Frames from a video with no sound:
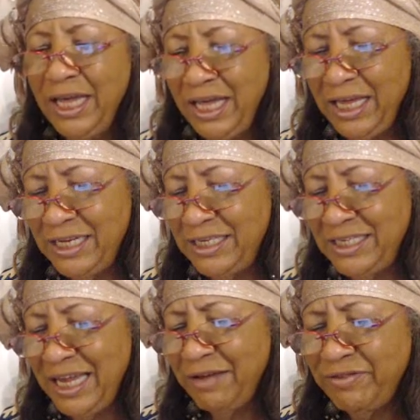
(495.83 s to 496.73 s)
It is
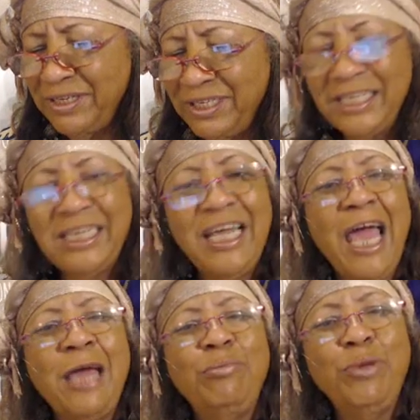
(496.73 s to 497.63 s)
definitely
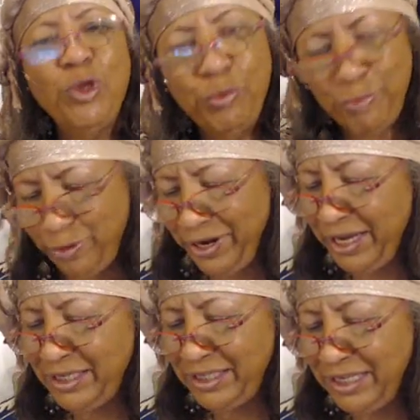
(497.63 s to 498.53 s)
a
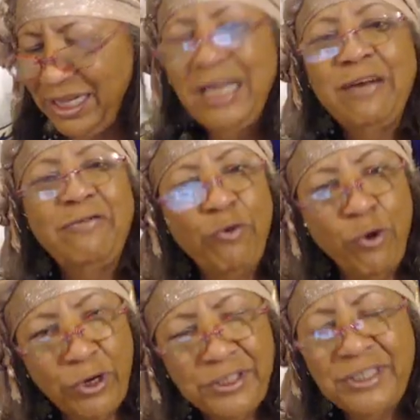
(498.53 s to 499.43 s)
blueprint
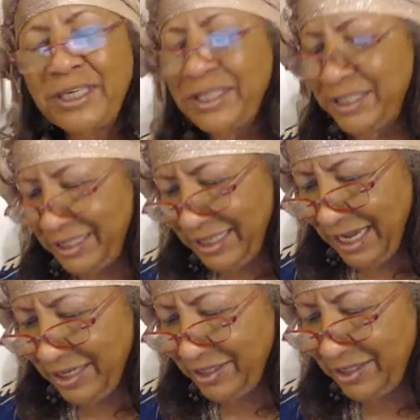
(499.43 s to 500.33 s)
for
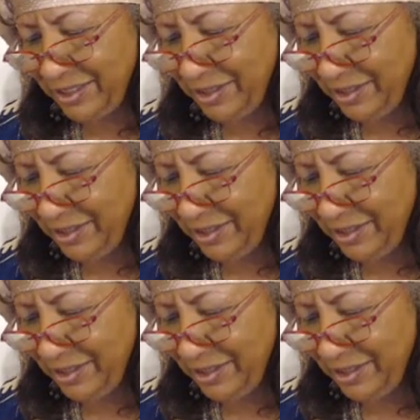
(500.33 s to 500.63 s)
success.